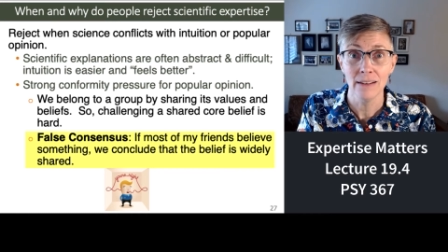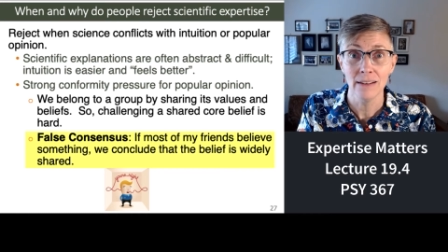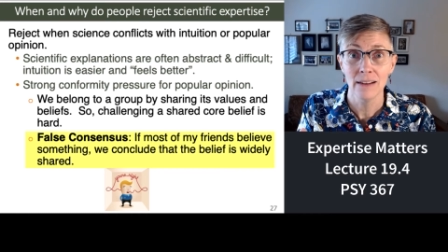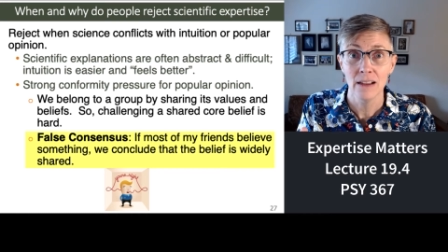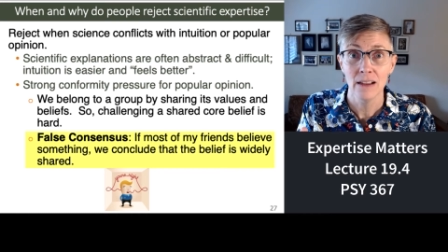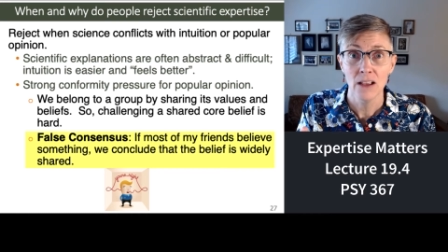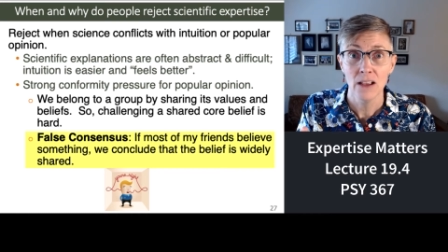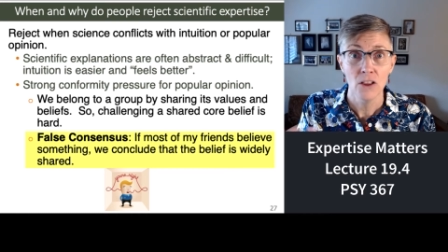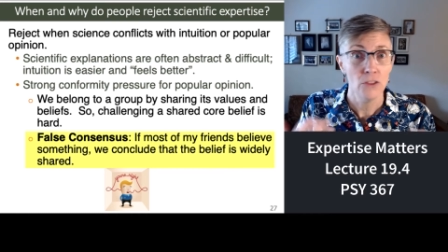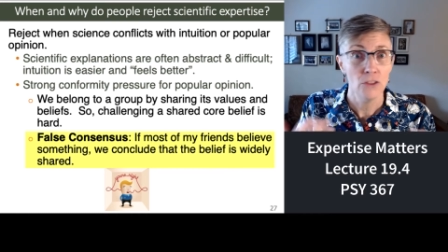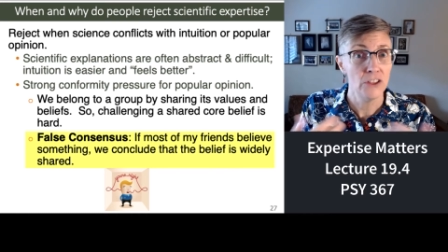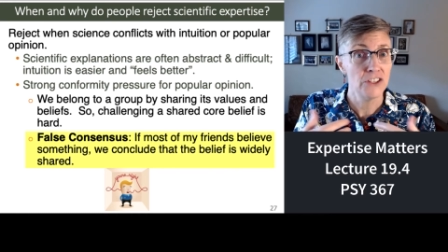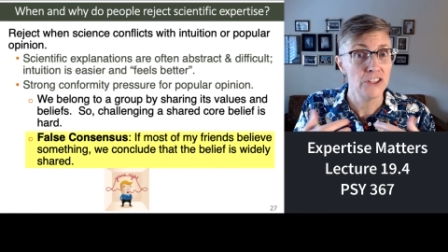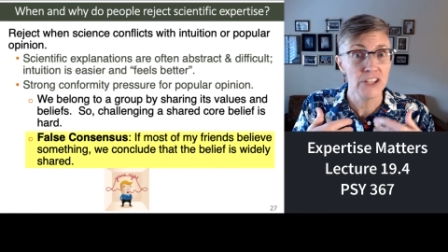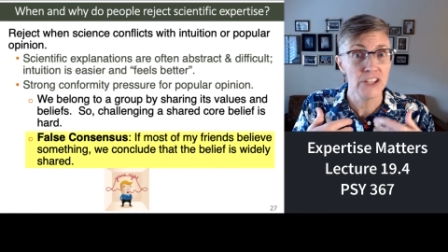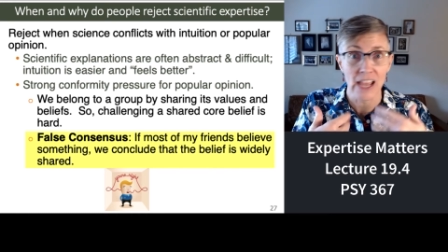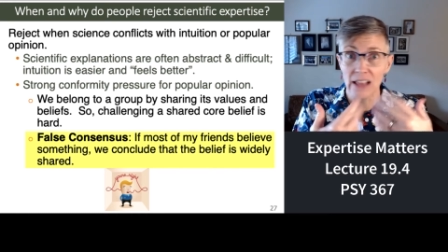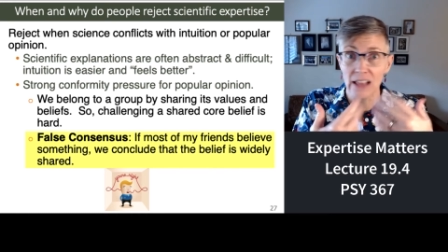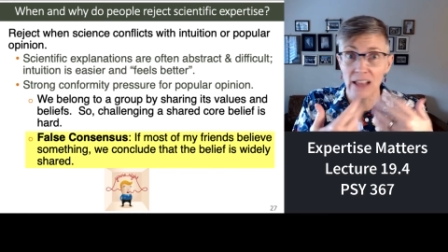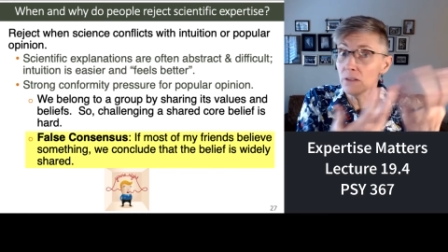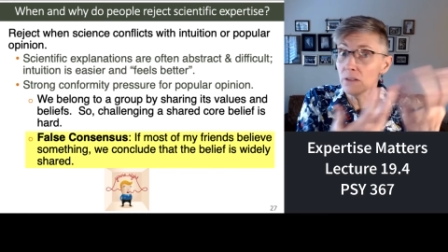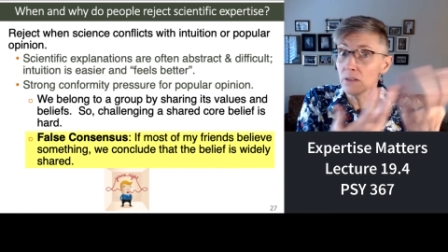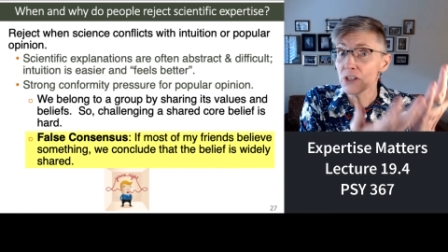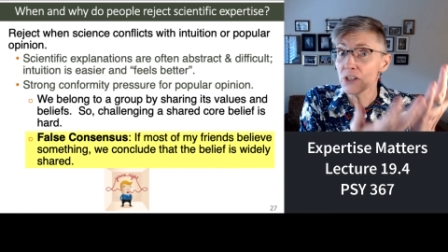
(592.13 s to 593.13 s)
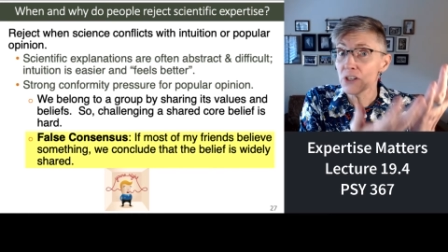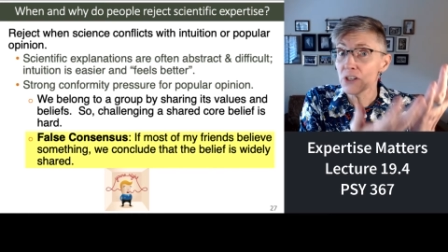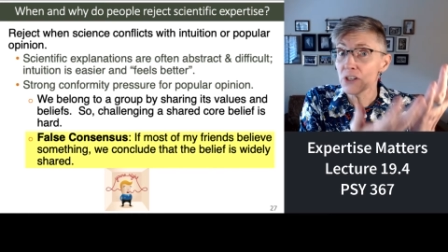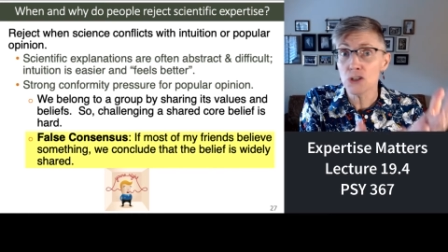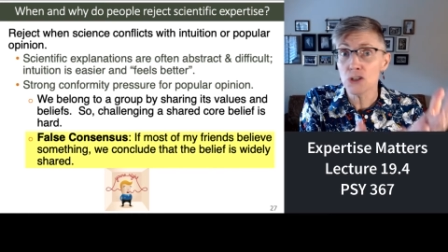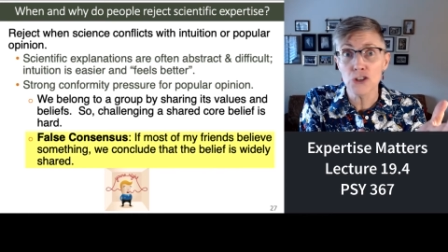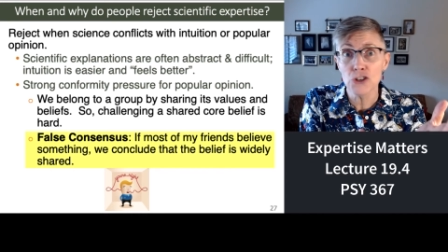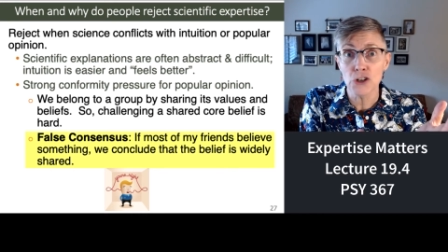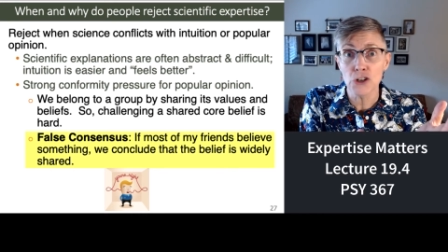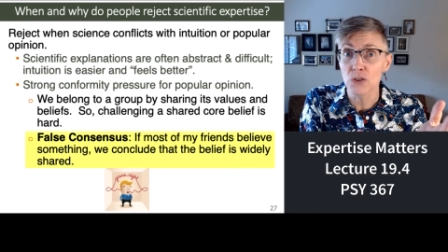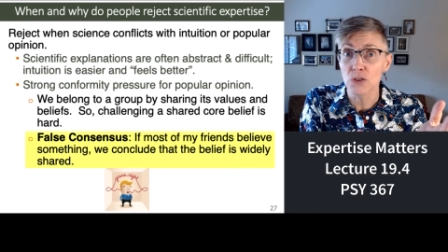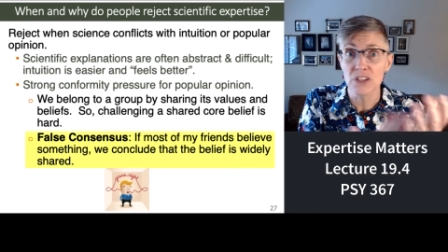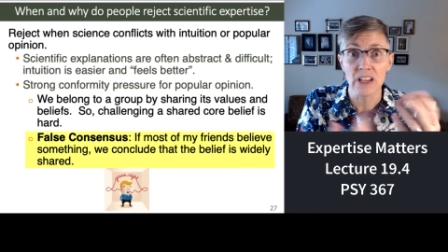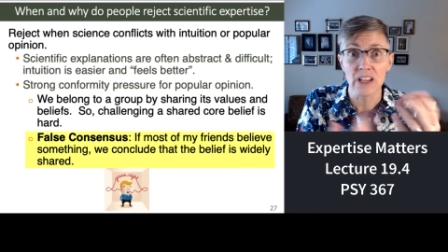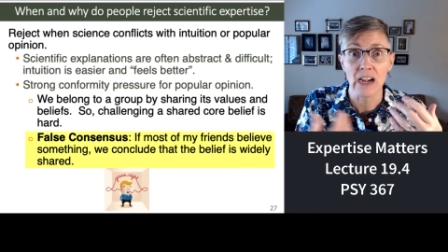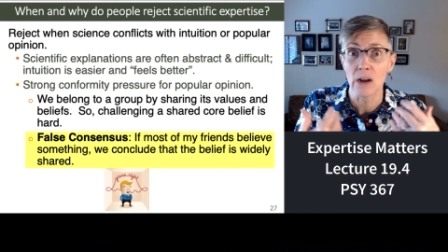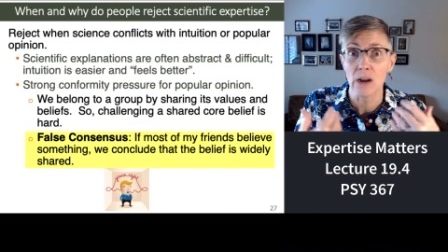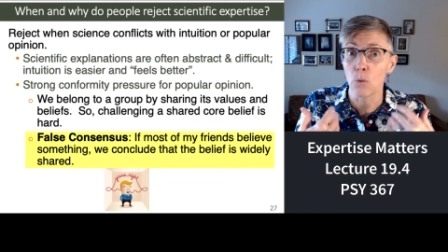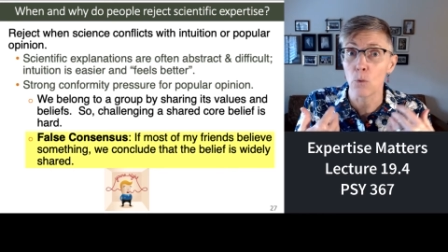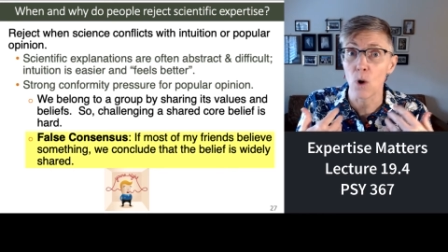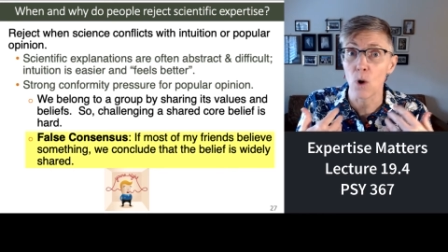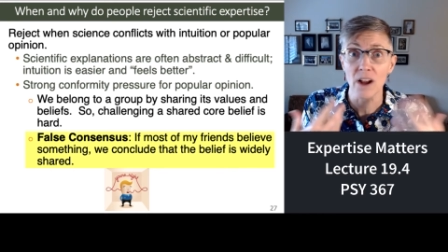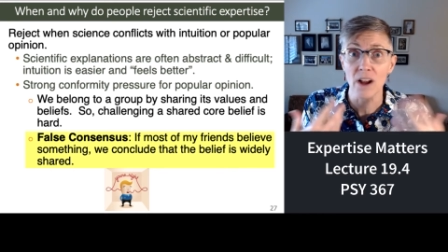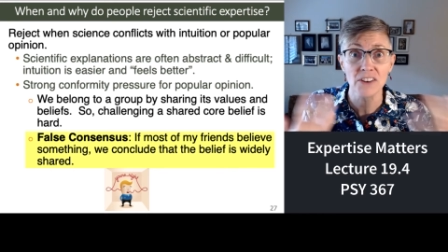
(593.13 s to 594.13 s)
The television shows that I
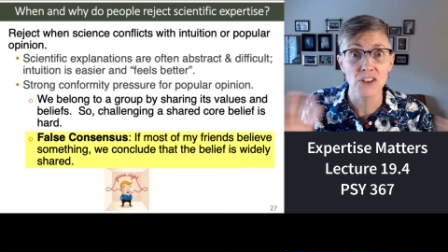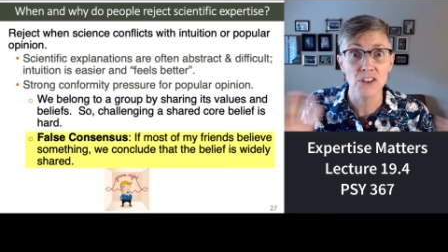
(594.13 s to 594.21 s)
watch say